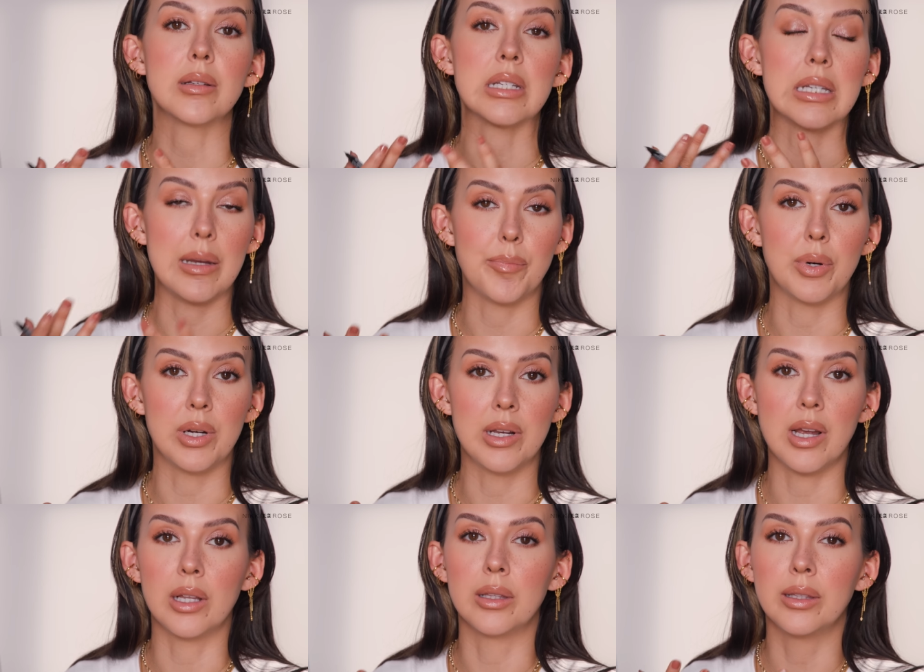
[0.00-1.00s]
stay
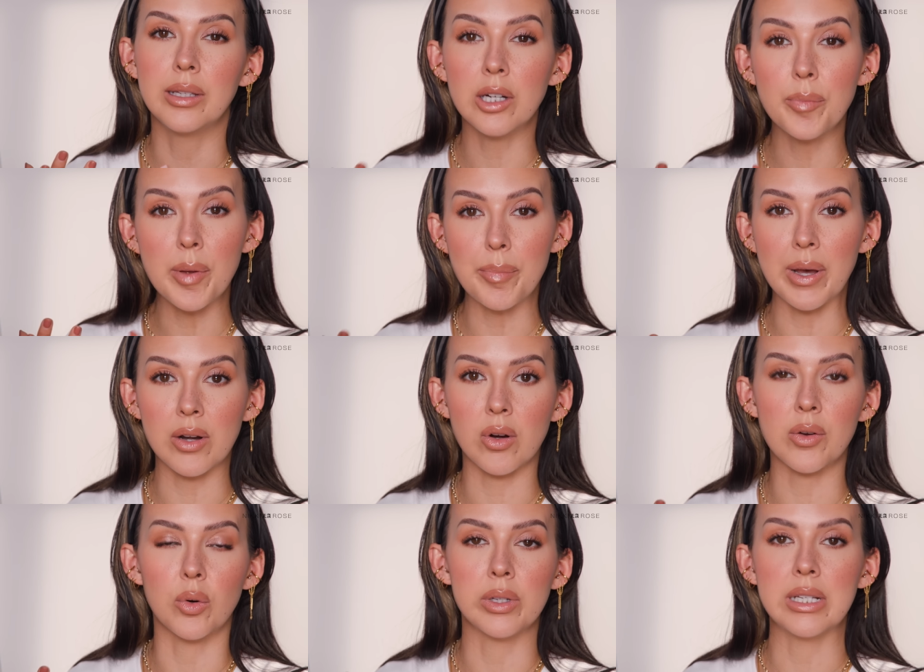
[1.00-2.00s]
put a little bit better
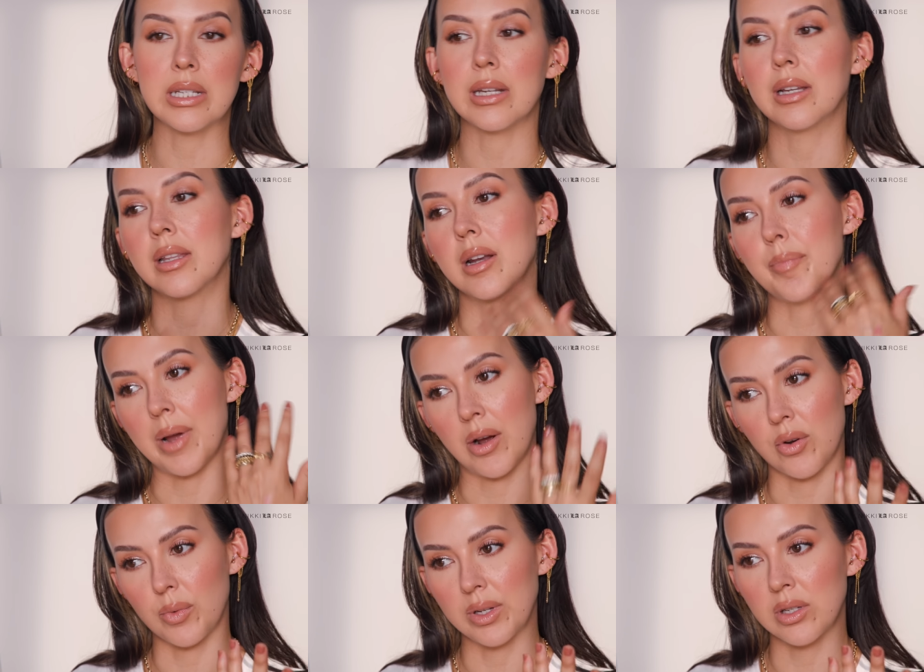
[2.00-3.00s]
on oily skin than a
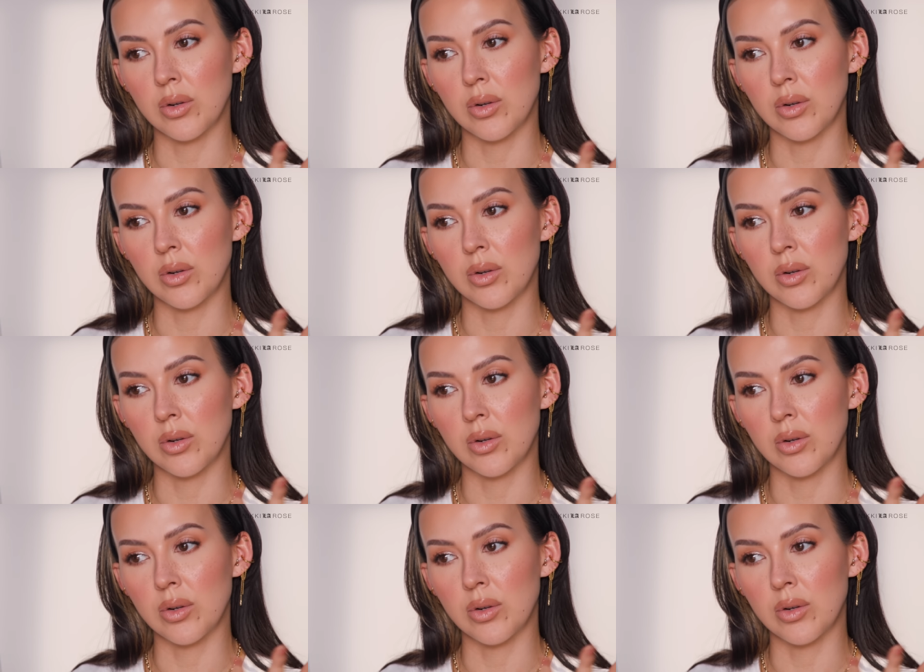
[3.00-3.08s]
powder would.